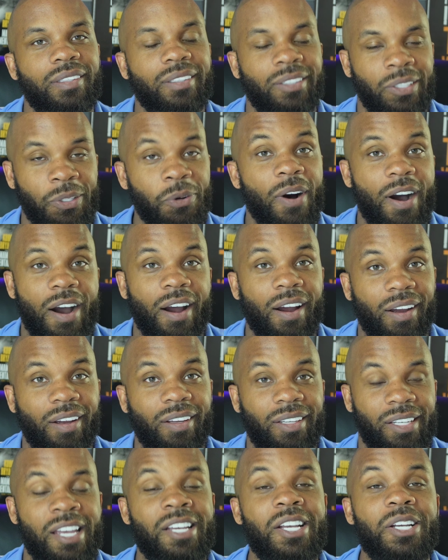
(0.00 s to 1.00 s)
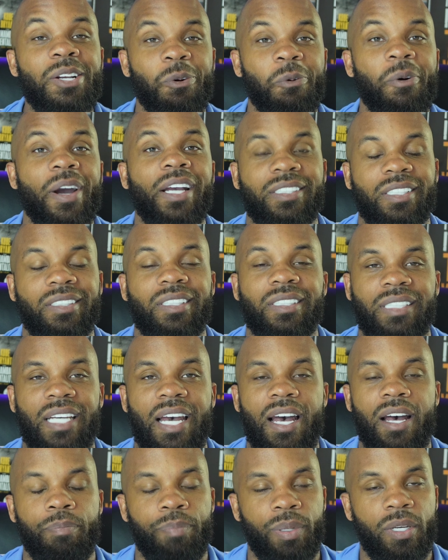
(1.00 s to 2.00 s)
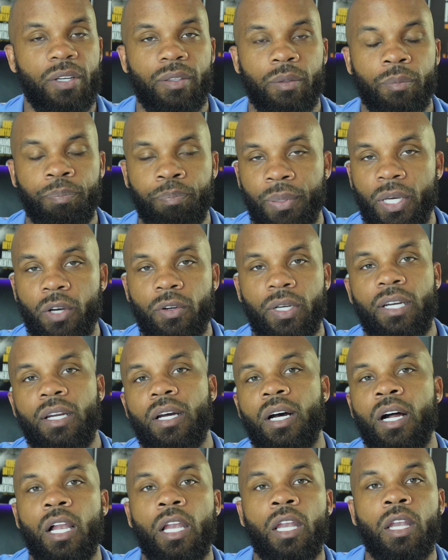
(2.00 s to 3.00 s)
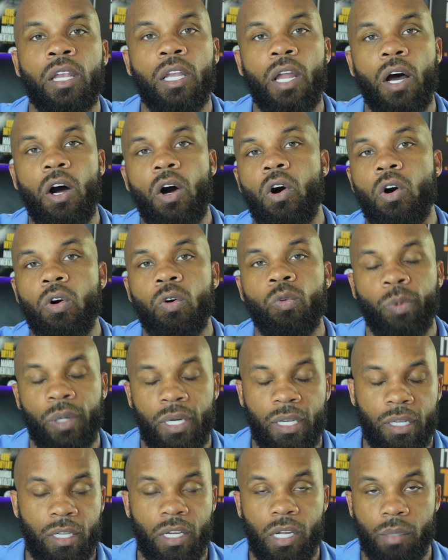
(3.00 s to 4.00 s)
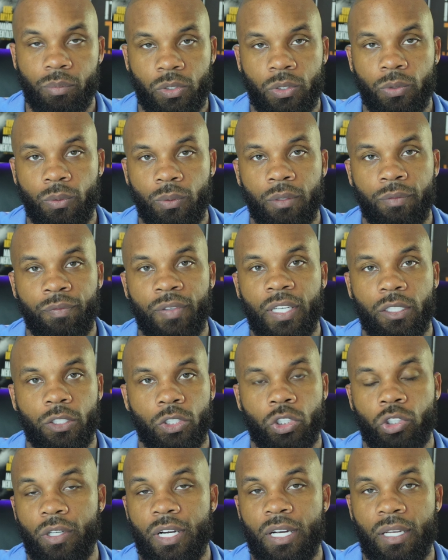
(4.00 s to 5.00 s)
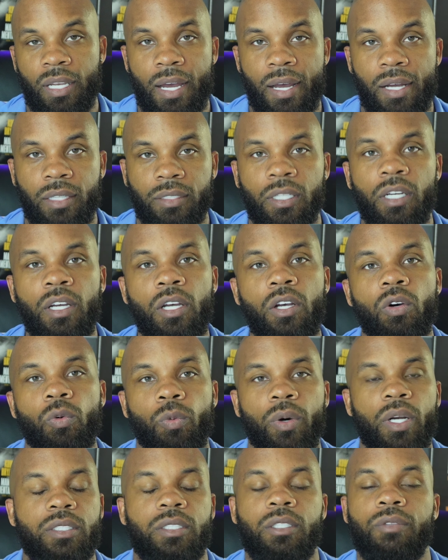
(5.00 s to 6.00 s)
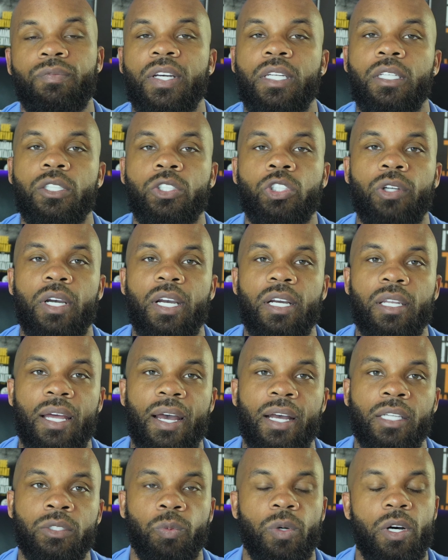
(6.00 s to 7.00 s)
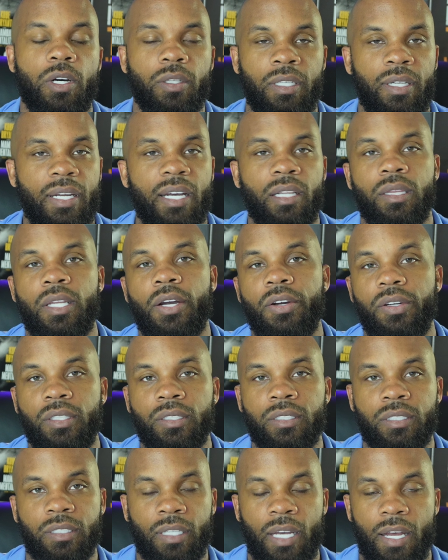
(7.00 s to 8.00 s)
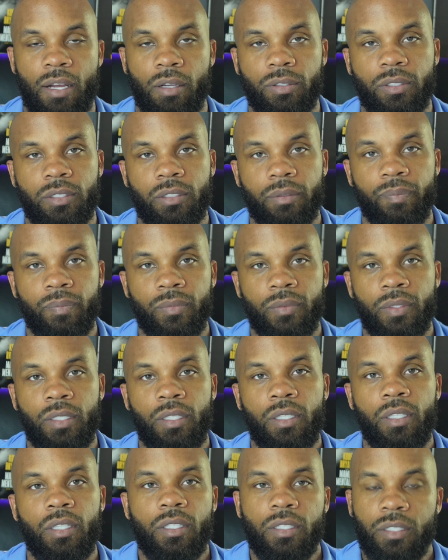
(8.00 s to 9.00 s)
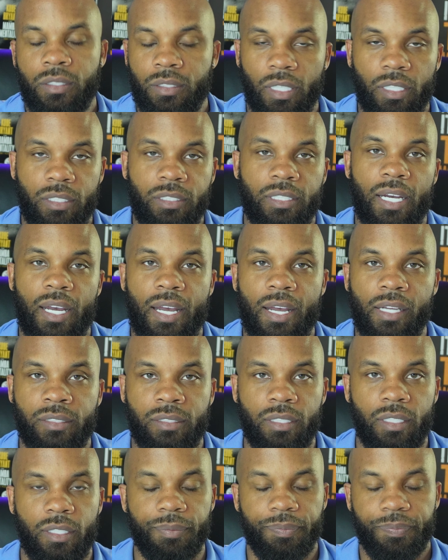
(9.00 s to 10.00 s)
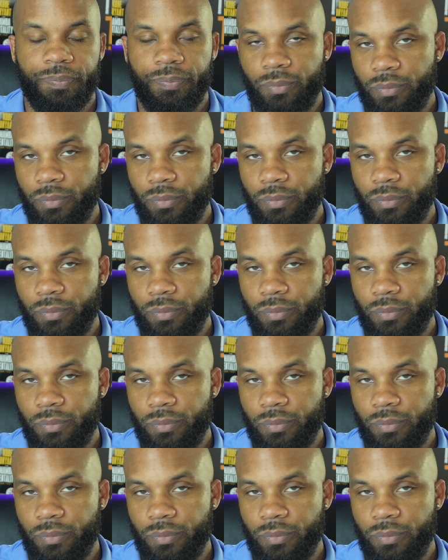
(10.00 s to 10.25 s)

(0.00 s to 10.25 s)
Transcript: You are. You're wasting your time building a loan when it comes to the vendor trade lines. What is the vendor trade lines? Well, the net 30 accounts, such as the